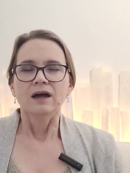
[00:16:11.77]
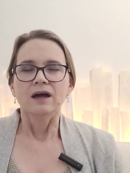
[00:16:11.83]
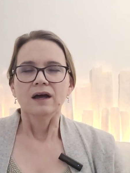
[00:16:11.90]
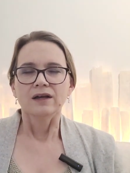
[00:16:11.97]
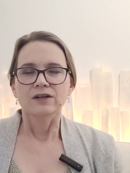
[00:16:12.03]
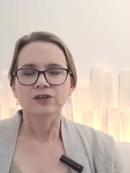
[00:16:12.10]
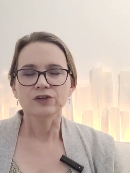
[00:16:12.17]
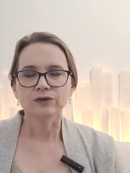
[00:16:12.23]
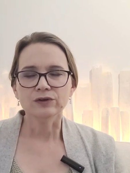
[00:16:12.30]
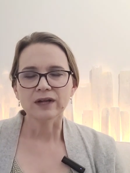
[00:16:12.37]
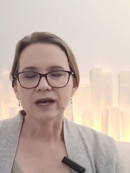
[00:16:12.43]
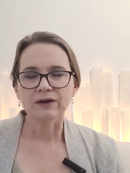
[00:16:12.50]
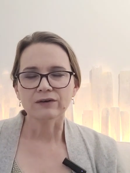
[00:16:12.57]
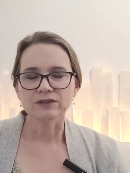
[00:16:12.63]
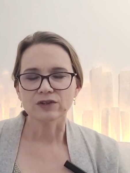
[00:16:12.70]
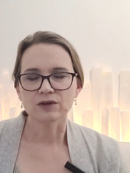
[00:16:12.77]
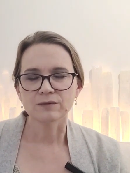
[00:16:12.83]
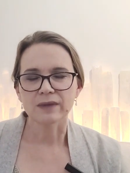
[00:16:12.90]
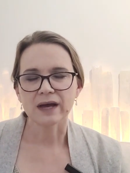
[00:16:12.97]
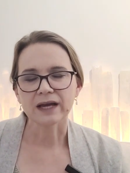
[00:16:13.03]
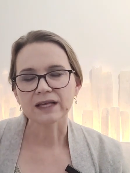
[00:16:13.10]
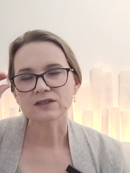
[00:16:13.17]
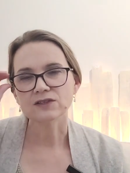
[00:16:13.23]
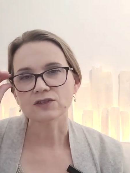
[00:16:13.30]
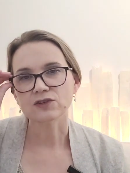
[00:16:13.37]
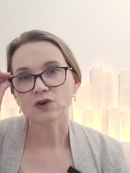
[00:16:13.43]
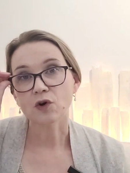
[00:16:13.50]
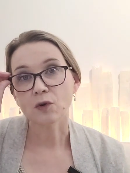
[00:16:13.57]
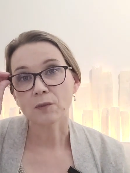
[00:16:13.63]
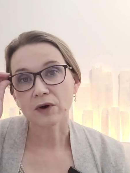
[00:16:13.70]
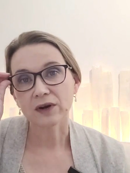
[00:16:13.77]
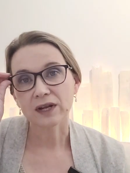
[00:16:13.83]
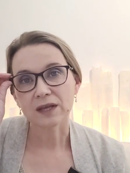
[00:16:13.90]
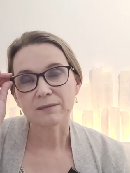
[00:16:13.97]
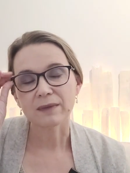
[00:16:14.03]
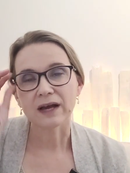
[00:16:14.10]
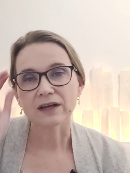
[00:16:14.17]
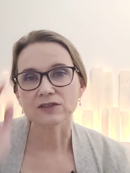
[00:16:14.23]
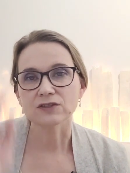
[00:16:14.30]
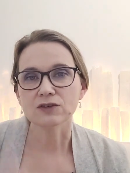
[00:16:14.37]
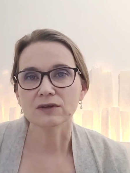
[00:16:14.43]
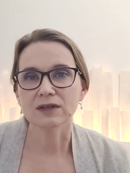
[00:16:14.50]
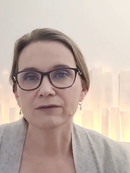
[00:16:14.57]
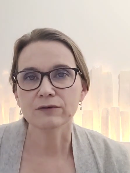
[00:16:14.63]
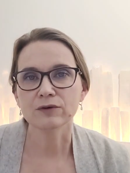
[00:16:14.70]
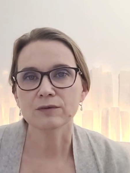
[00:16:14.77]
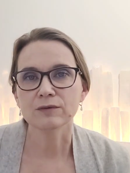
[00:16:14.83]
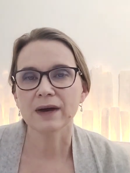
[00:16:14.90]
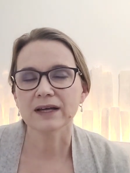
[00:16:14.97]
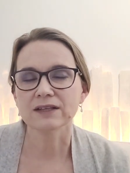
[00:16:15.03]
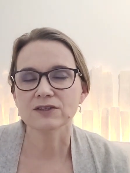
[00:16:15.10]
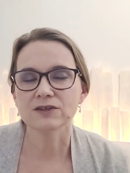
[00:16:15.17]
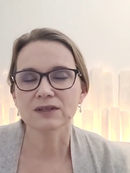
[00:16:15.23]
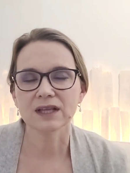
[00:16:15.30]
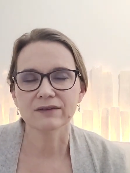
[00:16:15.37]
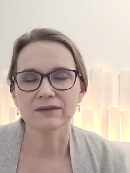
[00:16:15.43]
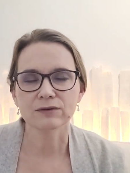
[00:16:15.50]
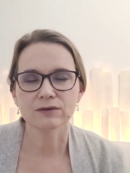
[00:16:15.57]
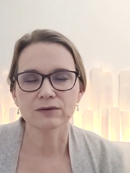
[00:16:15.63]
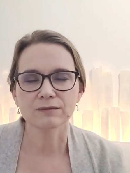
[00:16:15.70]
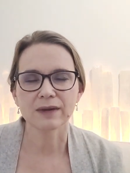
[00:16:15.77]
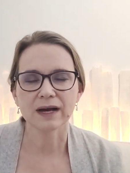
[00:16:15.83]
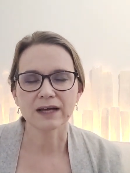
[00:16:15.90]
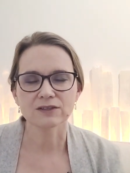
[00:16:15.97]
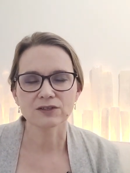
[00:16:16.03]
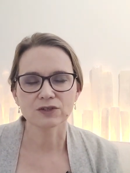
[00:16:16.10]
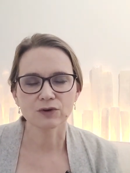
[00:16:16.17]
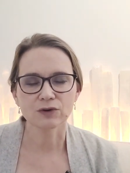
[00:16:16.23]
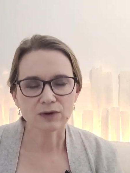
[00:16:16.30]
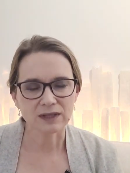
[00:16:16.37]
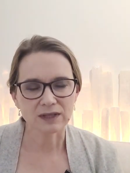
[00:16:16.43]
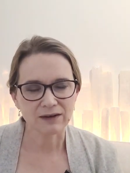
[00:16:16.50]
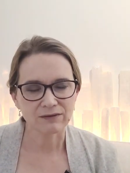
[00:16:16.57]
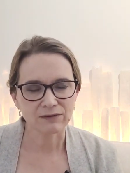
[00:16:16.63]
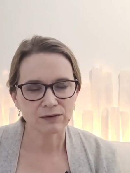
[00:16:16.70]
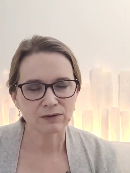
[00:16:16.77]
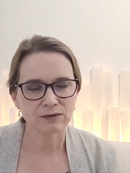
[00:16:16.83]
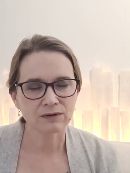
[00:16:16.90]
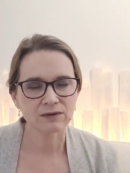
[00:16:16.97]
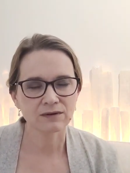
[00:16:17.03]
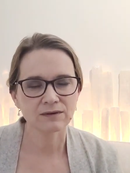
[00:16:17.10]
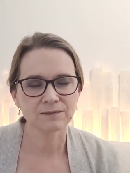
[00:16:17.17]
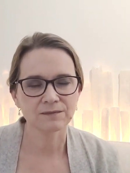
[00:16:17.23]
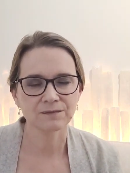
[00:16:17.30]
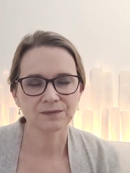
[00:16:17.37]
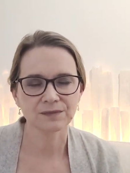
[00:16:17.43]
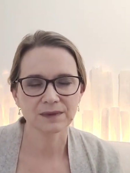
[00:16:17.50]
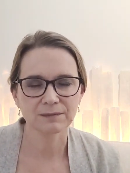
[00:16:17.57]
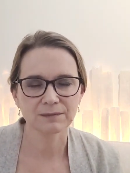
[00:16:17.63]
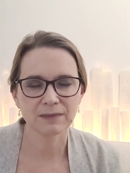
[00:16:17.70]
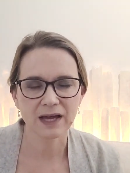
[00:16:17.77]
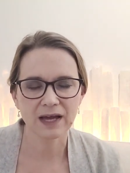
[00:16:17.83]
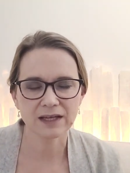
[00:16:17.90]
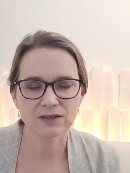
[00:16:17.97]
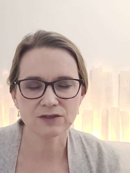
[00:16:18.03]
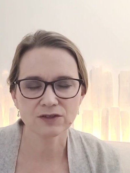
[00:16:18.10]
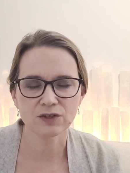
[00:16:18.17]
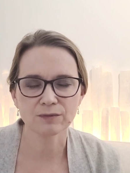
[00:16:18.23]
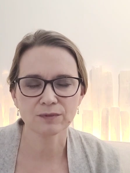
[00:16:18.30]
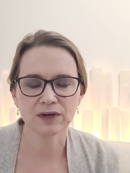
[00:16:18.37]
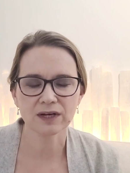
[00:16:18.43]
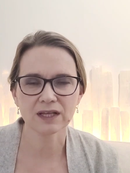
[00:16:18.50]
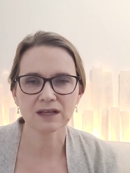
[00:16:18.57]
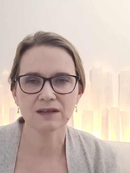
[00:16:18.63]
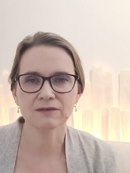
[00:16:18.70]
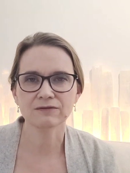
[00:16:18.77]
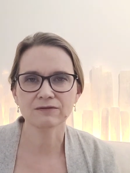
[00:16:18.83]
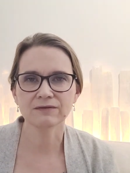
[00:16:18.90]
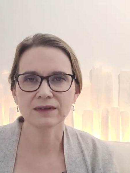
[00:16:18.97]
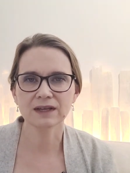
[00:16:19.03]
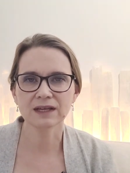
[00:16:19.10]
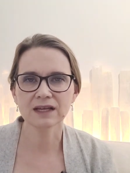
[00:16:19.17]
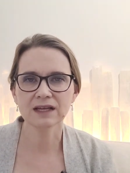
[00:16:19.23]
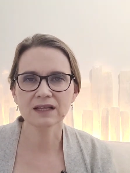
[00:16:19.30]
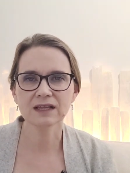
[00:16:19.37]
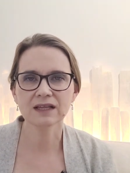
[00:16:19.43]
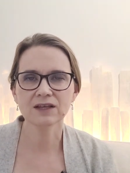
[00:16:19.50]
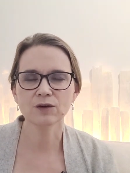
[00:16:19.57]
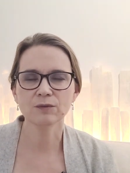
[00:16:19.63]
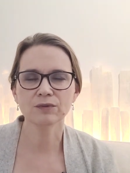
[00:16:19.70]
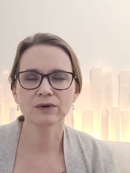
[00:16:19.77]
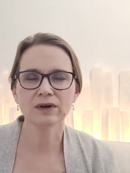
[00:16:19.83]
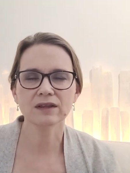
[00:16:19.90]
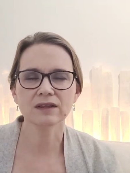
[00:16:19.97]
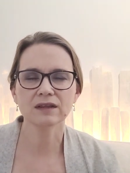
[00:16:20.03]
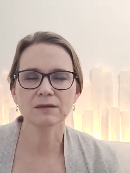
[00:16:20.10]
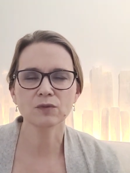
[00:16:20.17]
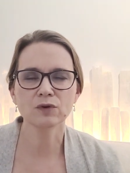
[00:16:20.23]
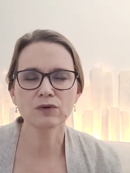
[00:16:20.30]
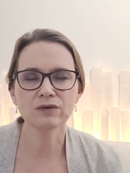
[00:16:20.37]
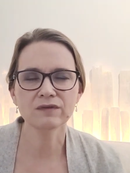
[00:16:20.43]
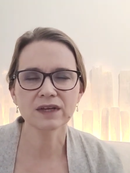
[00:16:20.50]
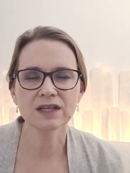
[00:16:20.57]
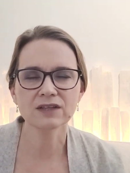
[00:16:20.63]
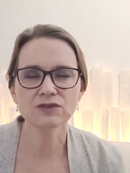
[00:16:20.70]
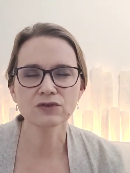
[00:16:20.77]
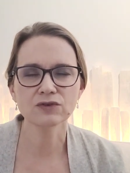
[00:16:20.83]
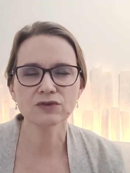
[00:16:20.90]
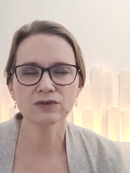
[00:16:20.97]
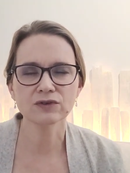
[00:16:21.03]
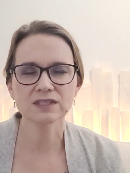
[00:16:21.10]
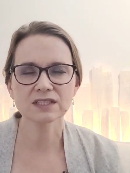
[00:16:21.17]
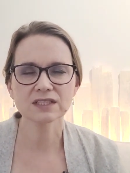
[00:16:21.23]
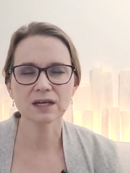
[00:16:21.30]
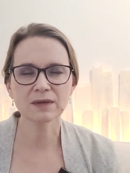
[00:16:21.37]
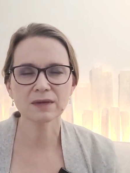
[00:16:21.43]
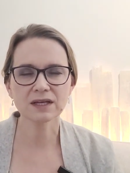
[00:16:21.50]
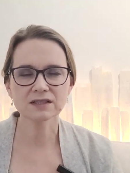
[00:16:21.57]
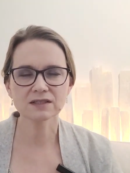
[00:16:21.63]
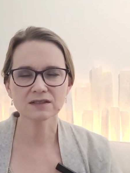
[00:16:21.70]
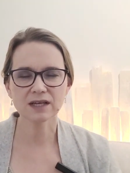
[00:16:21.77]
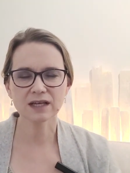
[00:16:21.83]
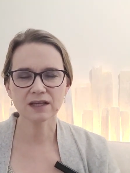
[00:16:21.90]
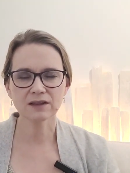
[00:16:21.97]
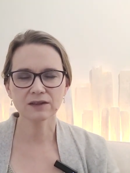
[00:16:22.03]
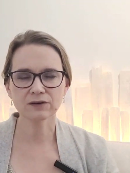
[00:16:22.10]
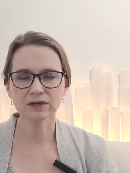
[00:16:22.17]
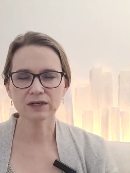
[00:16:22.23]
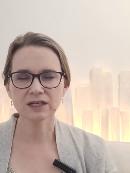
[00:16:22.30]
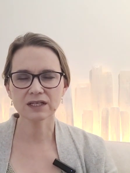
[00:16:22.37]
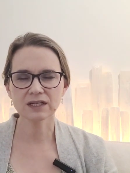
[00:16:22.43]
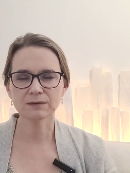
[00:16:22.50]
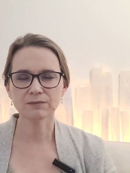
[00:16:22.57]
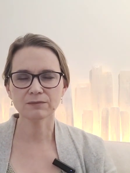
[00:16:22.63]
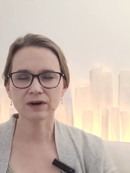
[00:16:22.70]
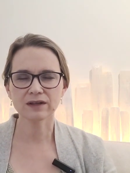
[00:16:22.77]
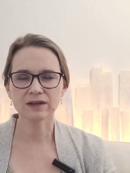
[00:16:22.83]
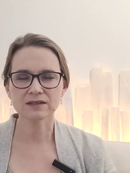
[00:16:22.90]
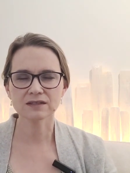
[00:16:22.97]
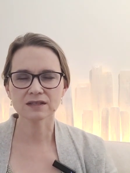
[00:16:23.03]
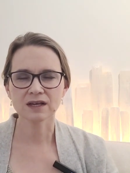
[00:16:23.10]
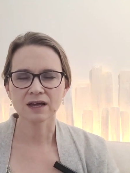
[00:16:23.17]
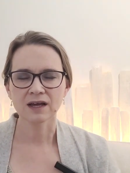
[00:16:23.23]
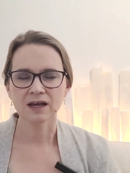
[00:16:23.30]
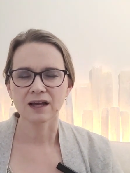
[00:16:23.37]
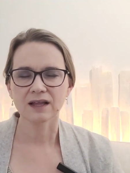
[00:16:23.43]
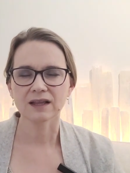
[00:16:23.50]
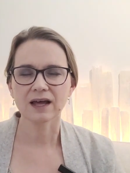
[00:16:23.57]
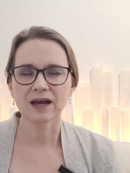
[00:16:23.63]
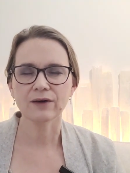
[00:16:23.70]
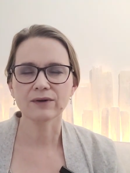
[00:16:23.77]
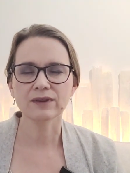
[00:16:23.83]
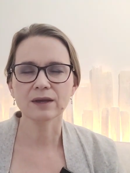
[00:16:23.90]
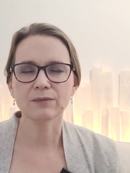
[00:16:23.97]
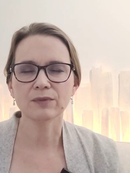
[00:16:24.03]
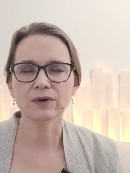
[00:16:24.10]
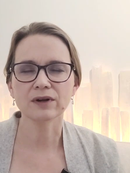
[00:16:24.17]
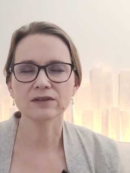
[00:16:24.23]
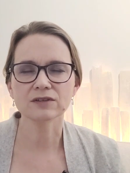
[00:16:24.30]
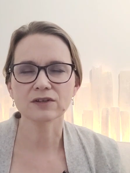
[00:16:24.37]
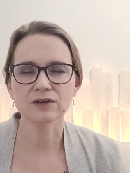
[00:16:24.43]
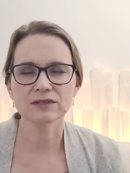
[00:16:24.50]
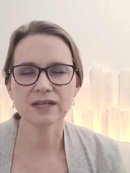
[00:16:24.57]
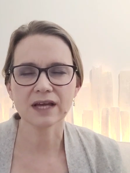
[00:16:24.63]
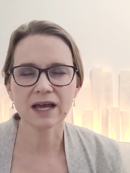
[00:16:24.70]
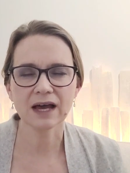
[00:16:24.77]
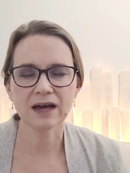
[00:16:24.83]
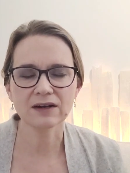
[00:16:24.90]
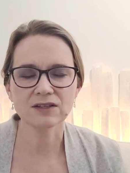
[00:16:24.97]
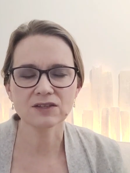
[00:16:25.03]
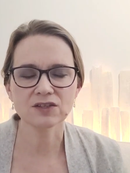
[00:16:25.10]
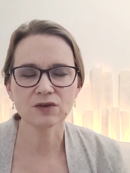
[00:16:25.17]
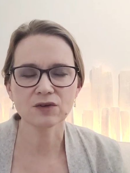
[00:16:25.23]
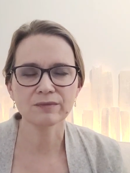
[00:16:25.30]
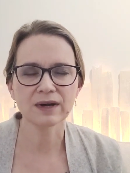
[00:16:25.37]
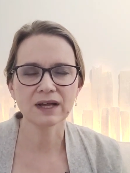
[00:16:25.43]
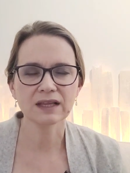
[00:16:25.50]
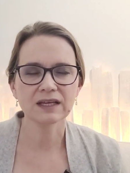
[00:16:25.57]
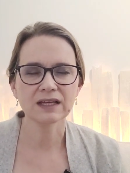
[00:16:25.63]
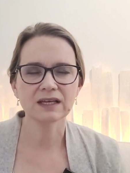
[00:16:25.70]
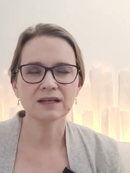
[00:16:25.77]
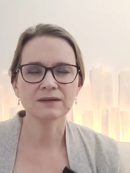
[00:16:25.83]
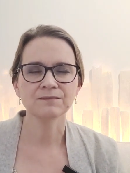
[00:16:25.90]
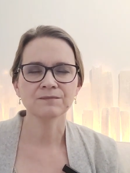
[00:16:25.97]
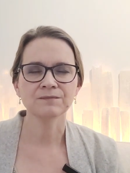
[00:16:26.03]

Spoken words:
and you now return back into your body, back to your level, back to your level, back to your level, back into your body, feeling your breath moving into your stomachs, taking 3 deep breaths, allowing that breath to go down into your belly.